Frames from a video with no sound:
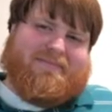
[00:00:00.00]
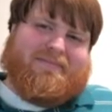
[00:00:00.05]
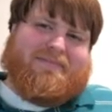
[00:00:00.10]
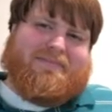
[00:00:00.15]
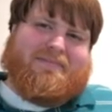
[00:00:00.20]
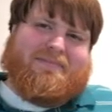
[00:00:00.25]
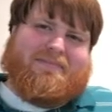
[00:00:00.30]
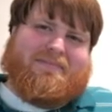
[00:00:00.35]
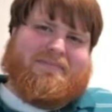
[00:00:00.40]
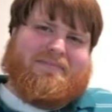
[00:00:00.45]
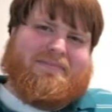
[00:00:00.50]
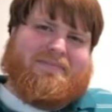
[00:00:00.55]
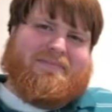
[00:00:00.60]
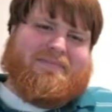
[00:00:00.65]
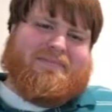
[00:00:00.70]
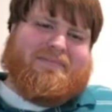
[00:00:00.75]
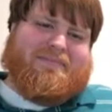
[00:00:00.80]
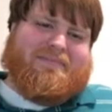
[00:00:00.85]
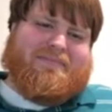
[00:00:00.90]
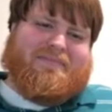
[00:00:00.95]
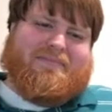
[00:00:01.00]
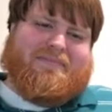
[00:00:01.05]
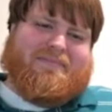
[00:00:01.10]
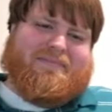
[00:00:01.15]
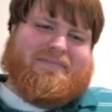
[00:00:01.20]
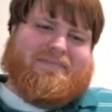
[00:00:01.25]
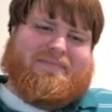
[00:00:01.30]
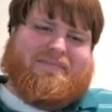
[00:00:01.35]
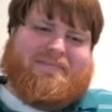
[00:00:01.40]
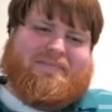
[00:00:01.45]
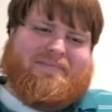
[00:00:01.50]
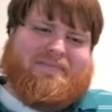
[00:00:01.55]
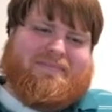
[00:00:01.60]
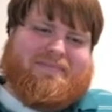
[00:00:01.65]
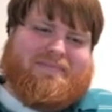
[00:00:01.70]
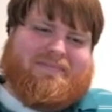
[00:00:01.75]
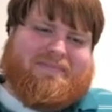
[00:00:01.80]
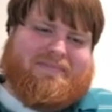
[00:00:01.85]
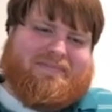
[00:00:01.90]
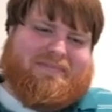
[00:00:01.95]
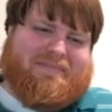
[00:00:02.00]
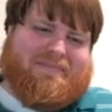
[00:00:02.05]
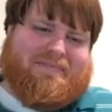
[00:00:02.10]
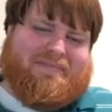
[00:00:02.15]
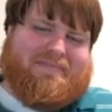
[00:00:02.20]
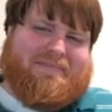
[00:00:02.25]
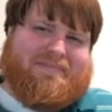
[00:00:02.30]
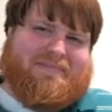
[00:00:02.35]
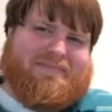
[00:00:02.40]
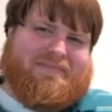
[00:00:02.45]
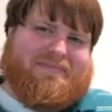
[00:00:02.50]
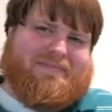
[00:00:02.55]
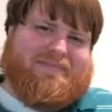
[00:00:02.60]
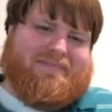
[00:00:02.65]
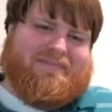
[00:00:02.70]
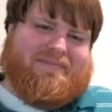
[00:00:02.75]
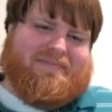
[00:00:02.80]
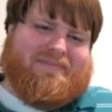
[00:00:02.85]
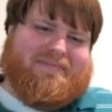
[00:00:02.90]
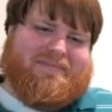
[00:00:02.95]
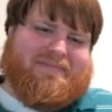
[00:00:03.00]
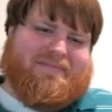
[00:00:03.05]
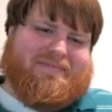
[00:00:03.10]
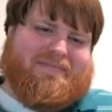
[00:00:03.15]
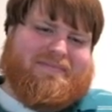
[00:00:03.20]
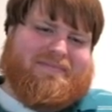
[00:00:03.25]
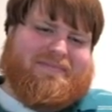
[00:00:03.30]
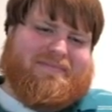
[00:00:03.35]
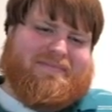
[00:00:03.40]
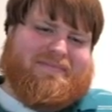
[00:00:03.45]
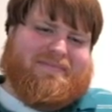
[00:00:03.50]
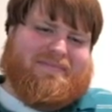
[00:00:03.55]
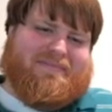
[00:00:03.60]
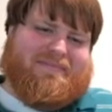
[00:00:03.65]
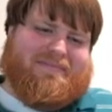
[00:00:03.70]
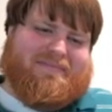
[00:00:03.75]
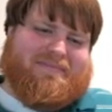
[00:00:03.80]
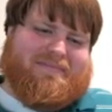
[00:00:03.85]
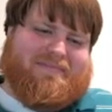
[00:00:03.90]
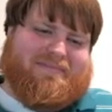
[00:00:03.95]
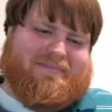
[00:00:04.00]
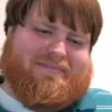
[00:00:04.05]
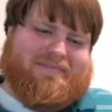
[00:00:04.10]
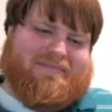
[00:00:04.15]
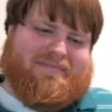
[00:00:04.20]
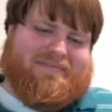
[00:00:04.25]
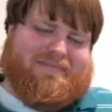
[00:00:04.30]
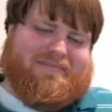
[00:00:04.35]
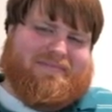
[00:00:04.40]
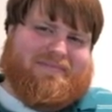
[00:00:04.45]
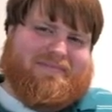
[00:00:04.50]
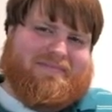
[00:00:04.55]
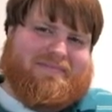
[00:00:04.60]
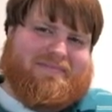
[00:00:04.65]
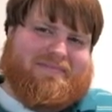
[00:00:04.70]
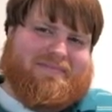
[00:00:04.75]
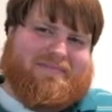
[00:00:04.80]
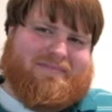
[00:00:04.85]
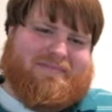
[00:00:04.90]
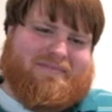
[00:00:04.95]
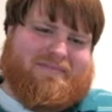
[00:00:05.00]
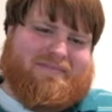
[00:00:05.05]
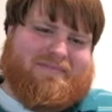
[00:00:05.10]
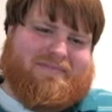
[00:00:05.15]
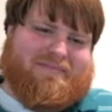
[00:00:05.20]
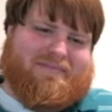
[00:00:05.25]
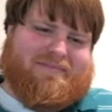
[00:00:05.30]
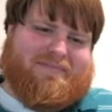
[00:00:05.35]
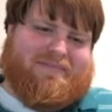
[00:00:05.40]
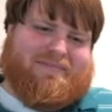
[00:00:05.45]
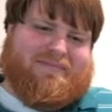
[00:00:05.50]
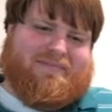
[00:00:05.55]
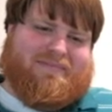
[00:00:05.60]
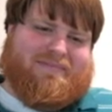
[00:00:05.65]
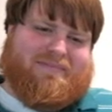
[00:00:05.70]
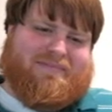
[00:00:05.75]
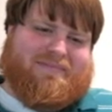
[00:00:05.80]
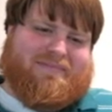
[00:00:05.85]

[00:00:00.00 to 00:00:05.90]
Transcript: (silent)